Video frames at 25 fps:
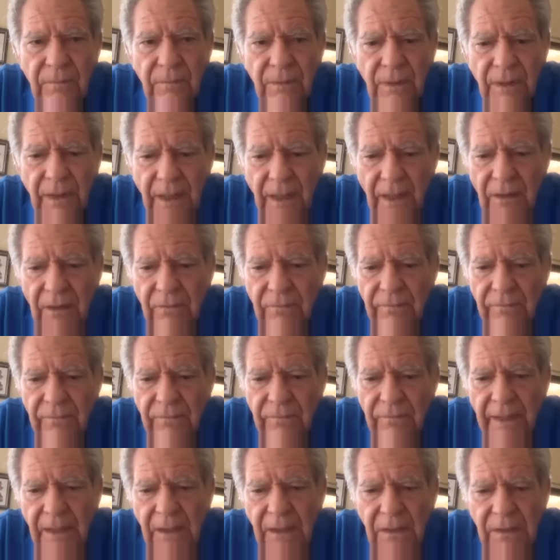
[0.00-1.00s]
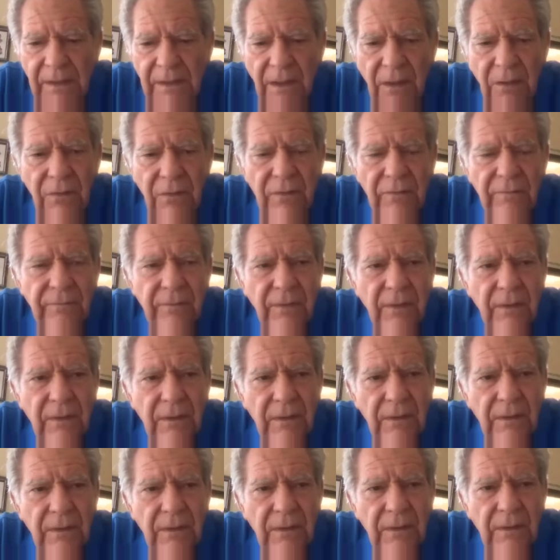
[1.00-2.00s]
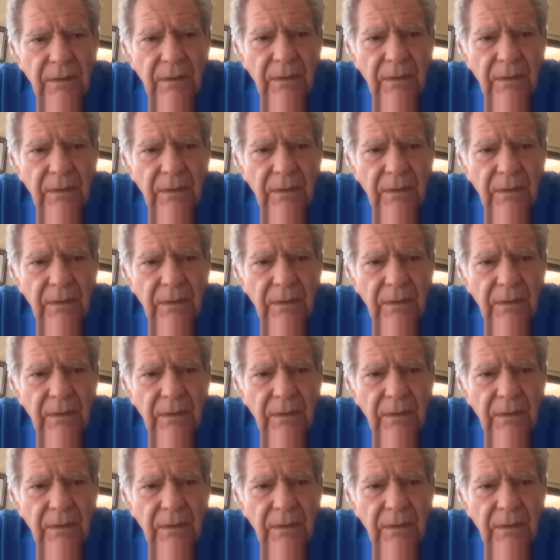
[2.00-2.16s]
which was a little bit hard, but